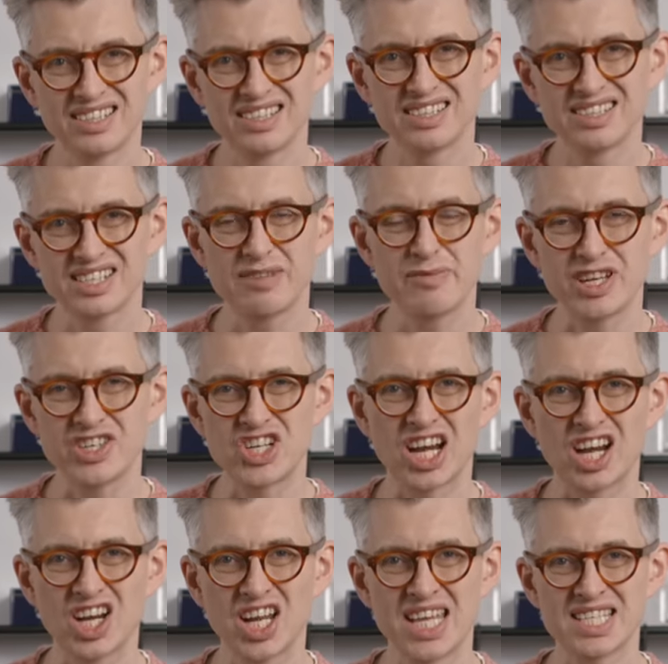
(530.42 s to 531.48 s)
It's gonna be a
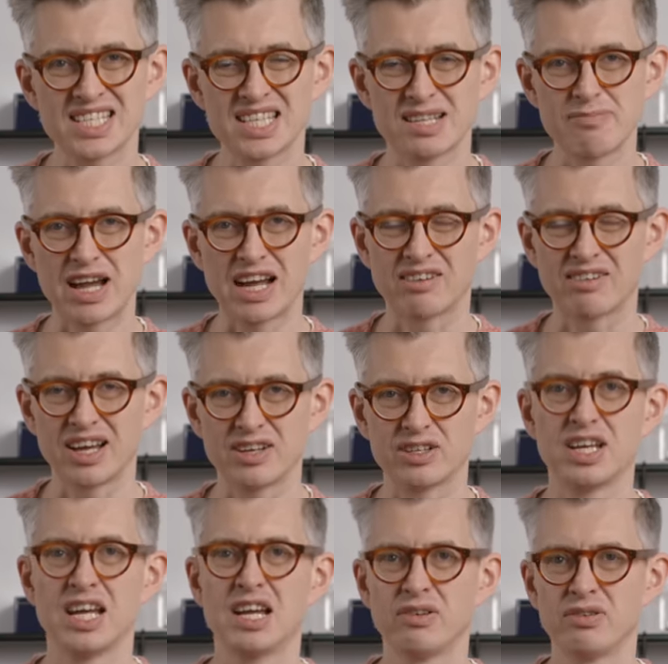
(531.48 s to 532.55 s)
gentle hiss in the background.
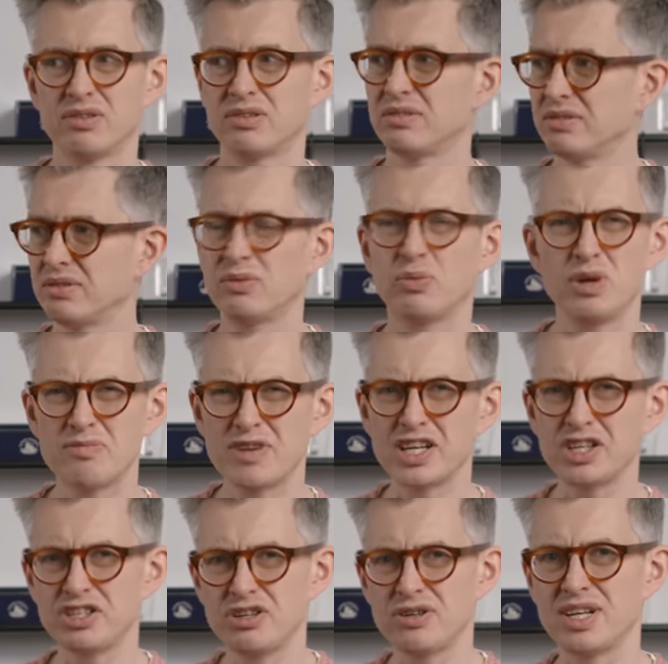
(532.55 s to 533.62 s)
We might
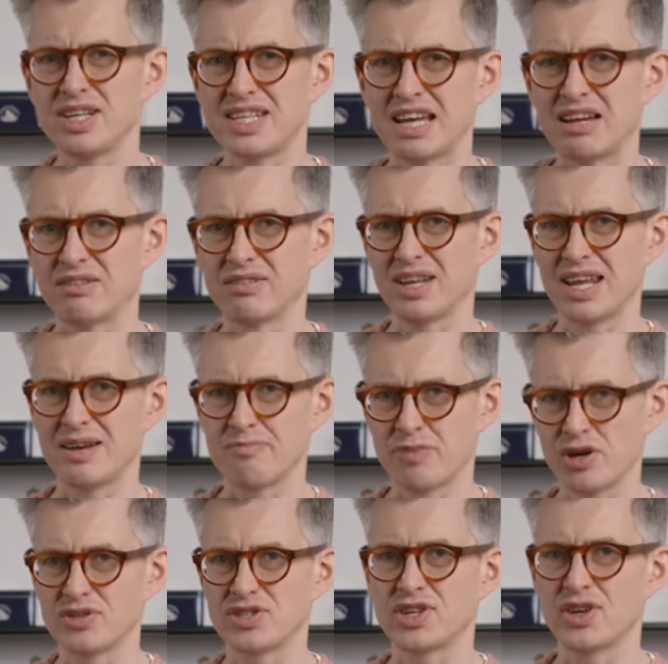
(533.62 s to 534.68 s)
tune it down in
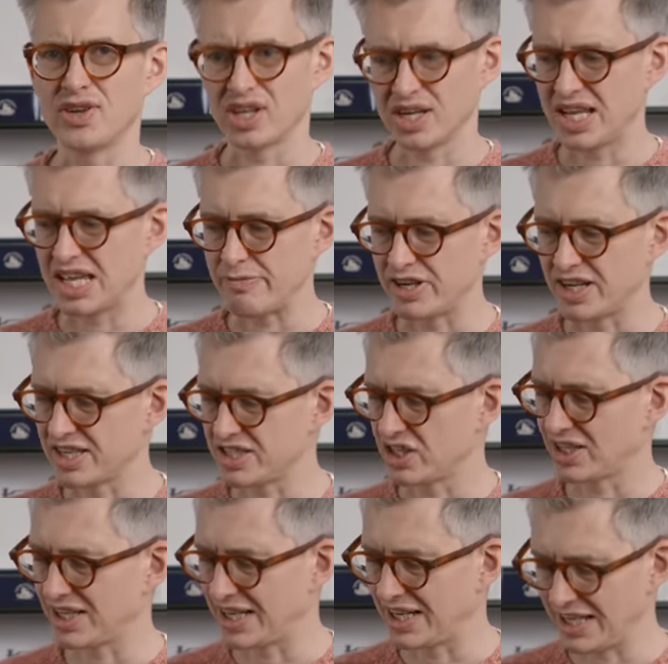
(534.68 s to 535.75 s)
post so you can hear me nice and
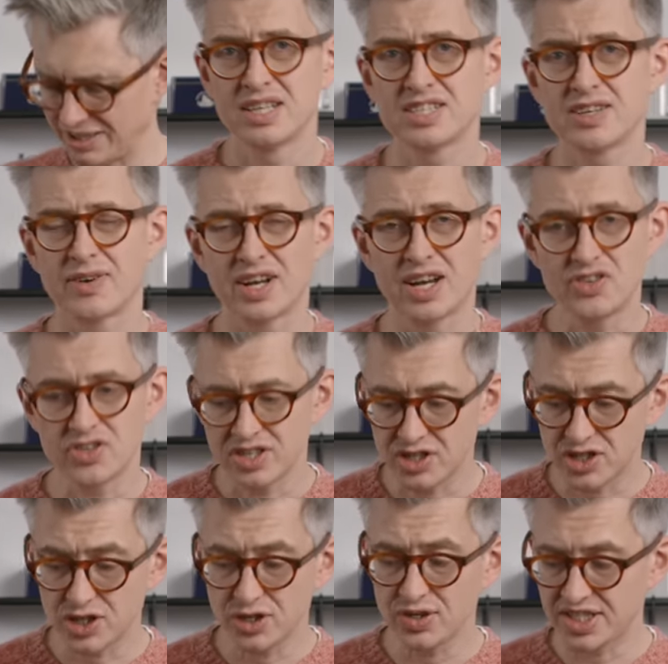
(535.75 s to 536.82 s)
clearly. So at
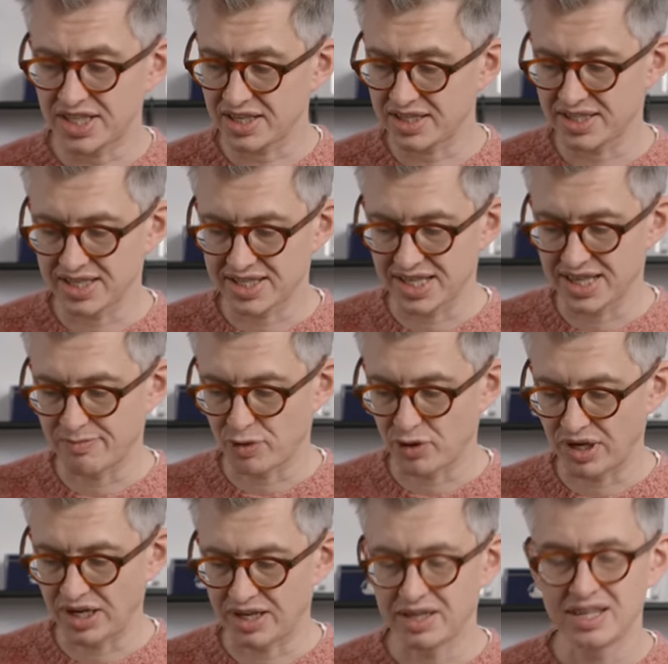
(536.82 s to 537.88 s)
102 Celsius in the
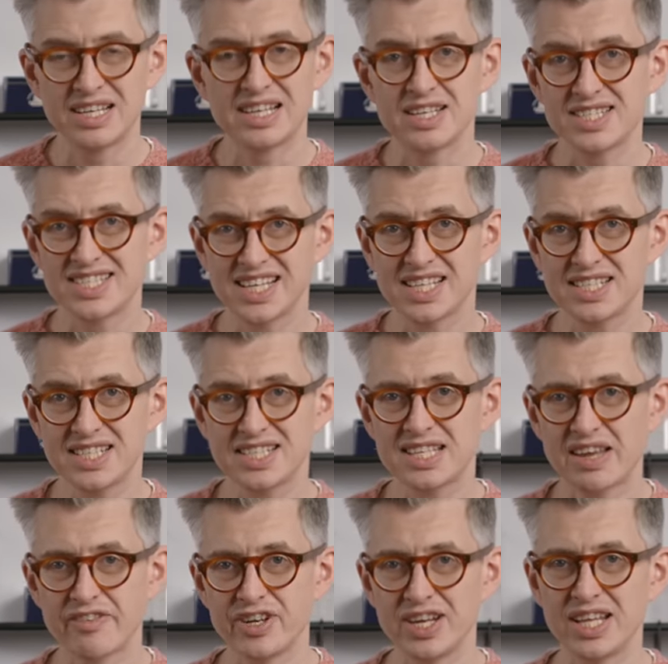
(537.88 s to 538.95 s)
boiler,
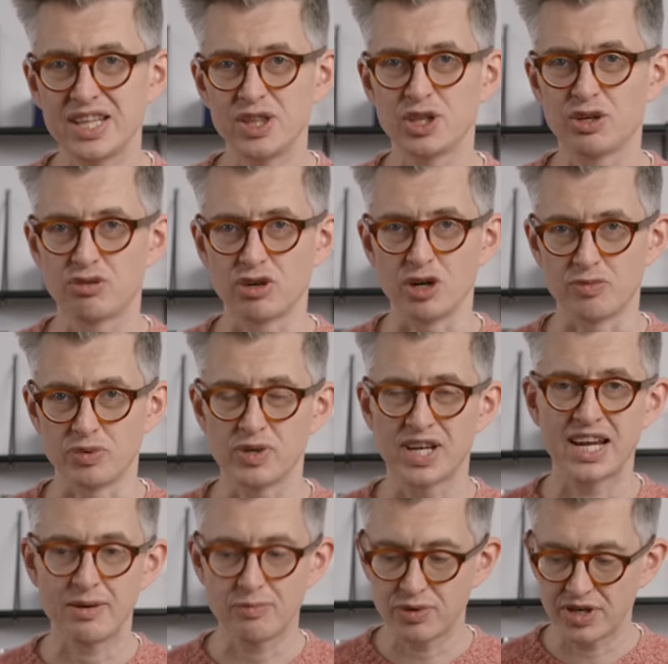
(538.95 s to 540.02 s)
67 in the group, we're
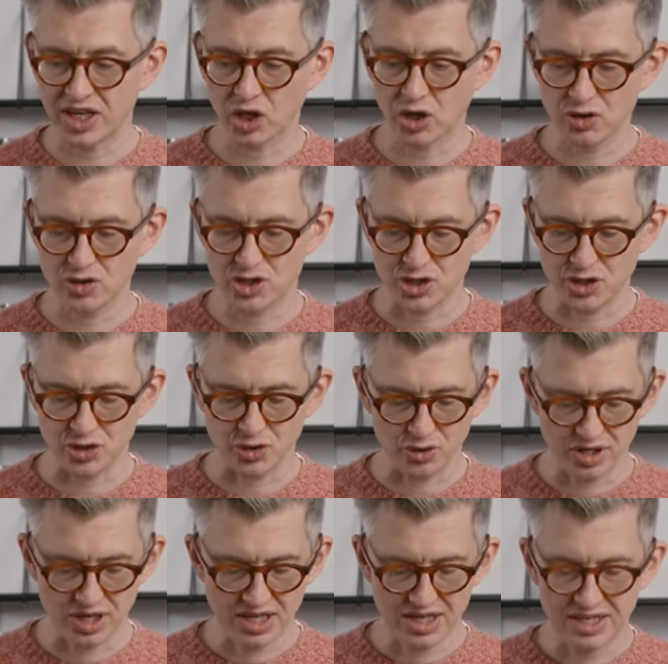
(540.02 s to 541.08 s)
getting pretty close to
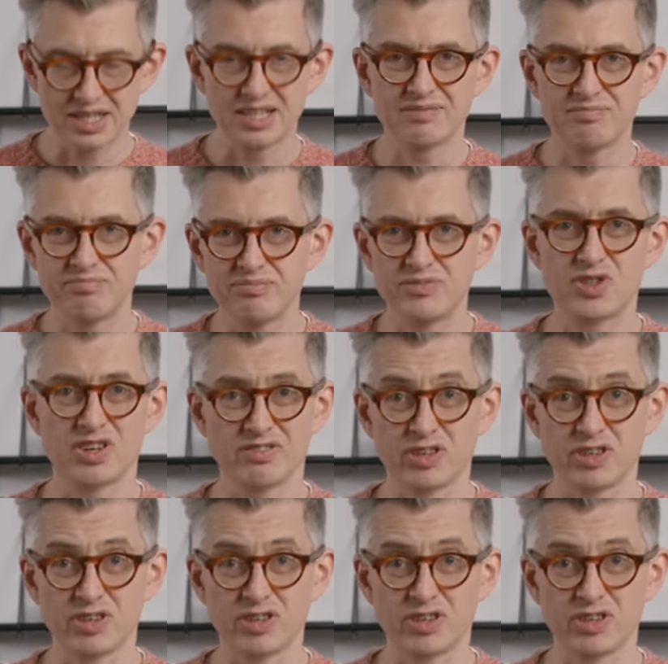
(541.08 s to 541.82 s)
sort